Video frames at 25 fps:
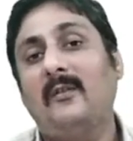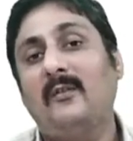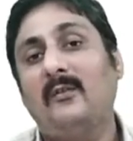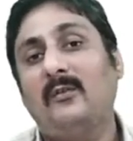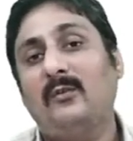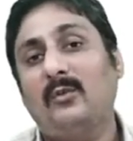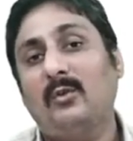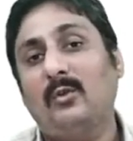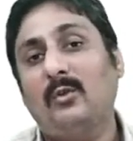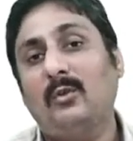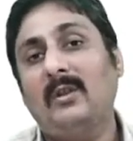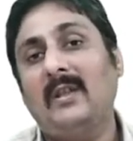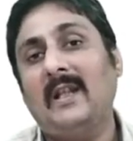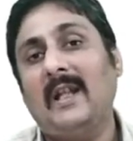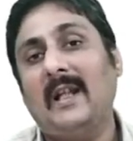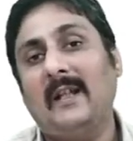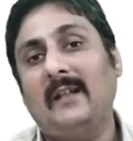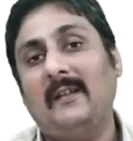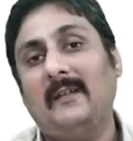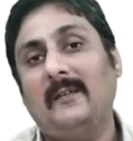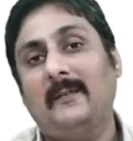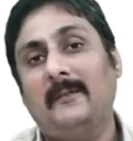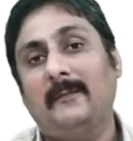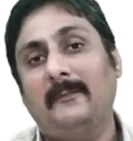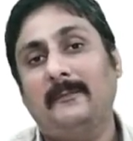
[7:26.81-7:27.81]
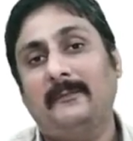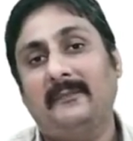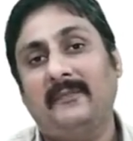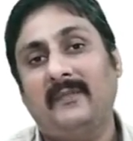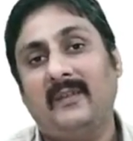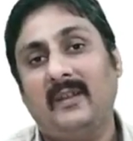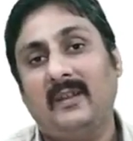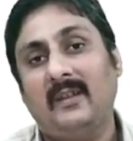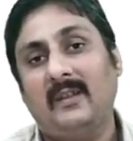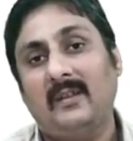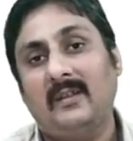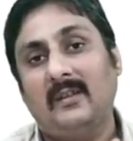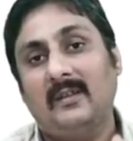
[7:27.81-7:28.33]
So that,
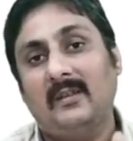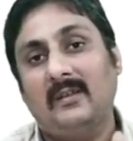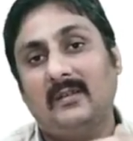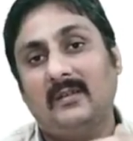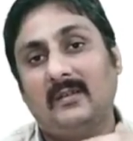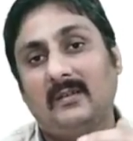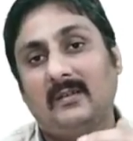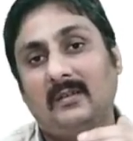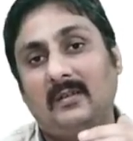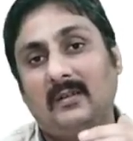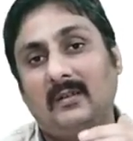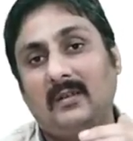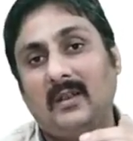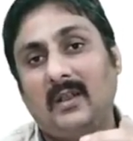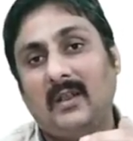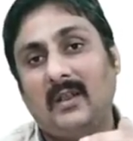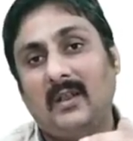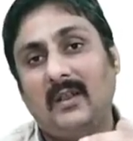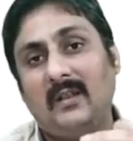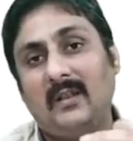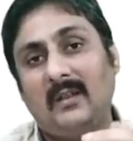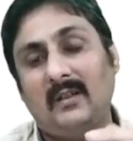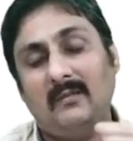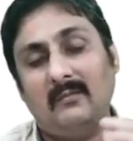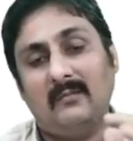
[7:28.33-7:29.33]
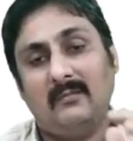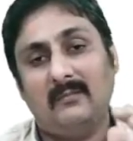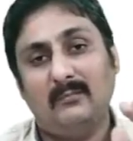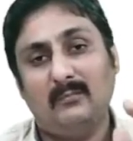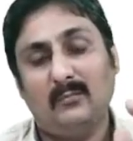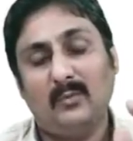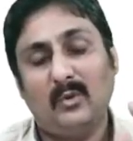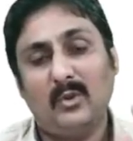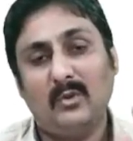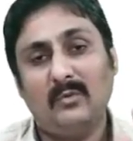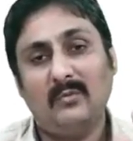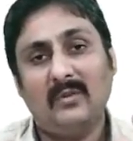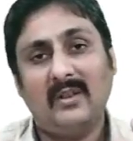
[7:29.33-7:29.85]

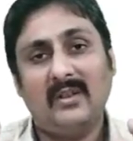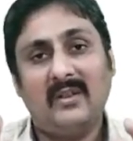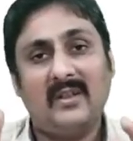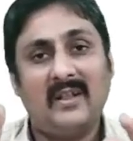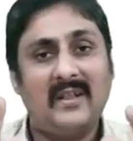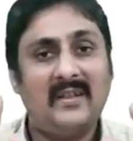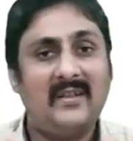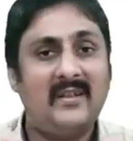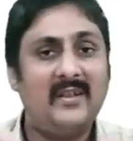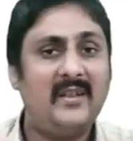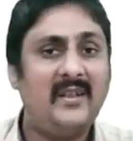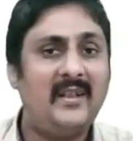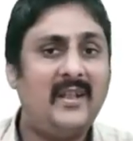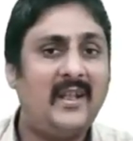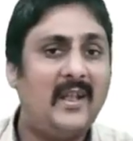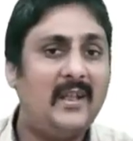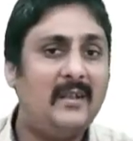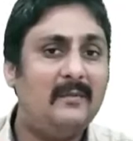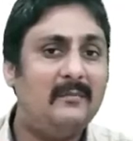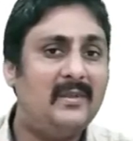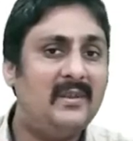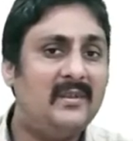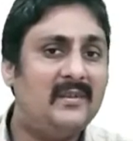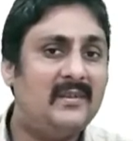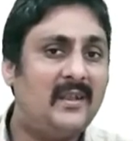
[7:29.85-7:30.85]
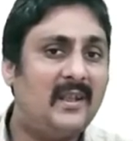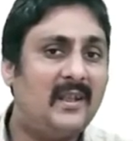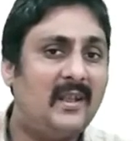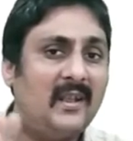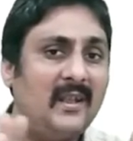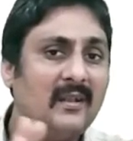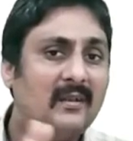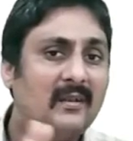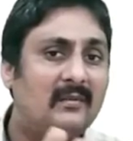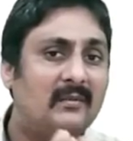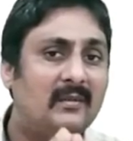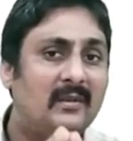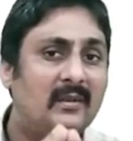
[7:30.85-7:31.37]
moreover, transgenic animals
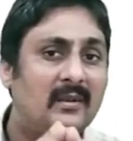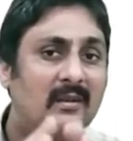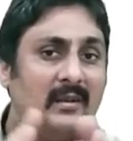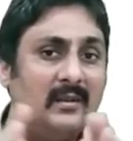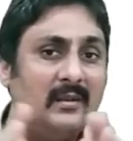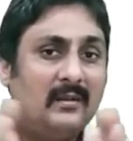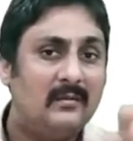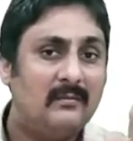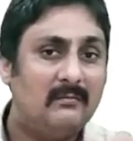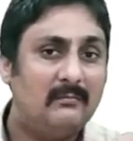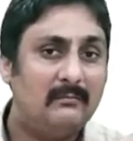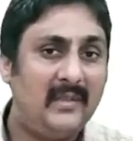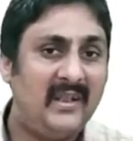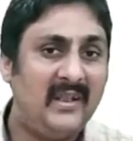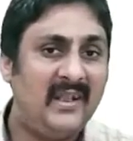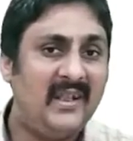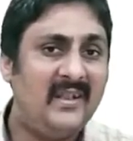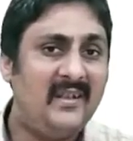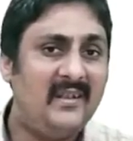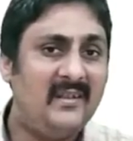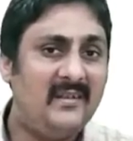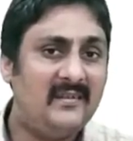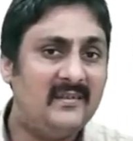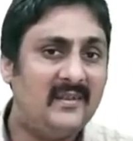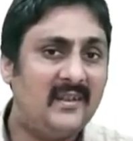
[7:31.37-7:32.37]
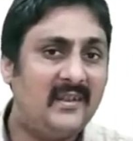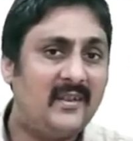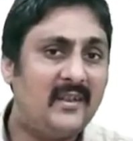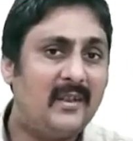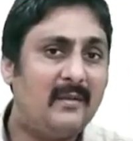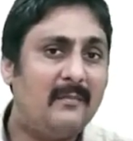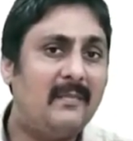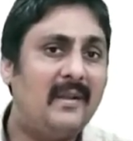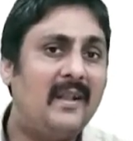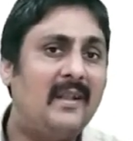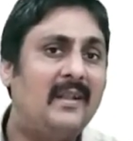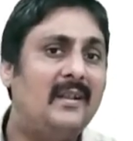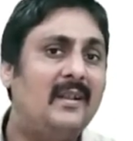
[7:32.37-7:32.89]
are made in such a
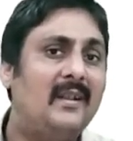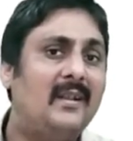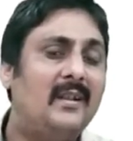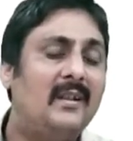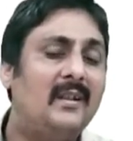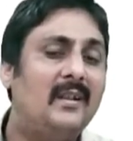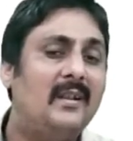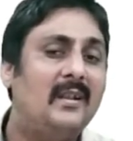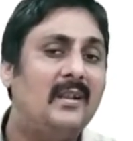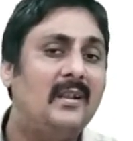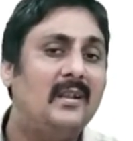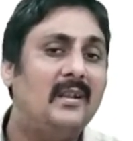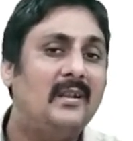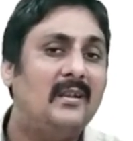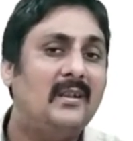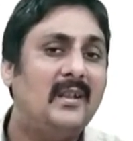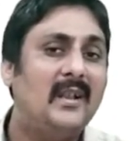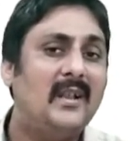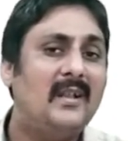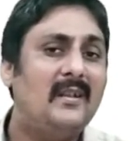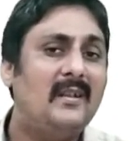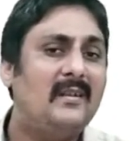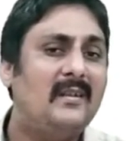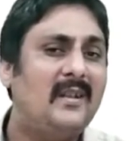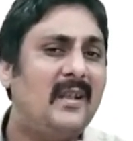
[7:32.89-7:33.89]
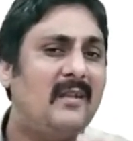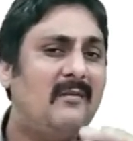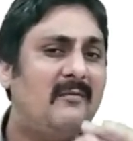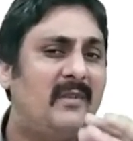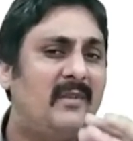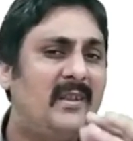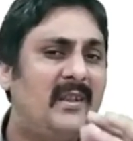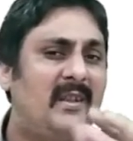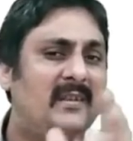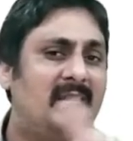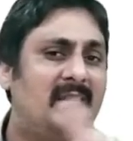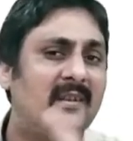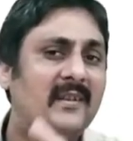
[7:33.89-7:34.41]
manner that they are very
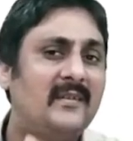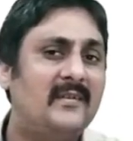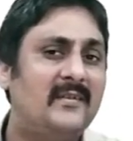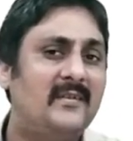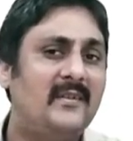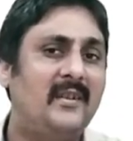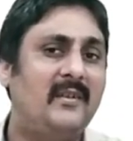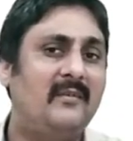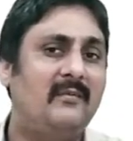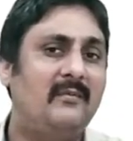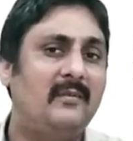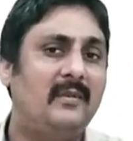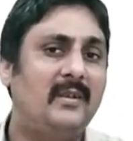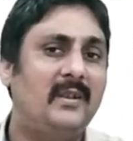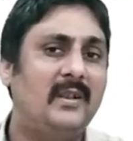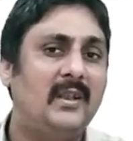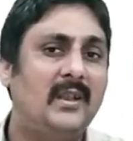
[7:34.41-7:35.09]
sensitive.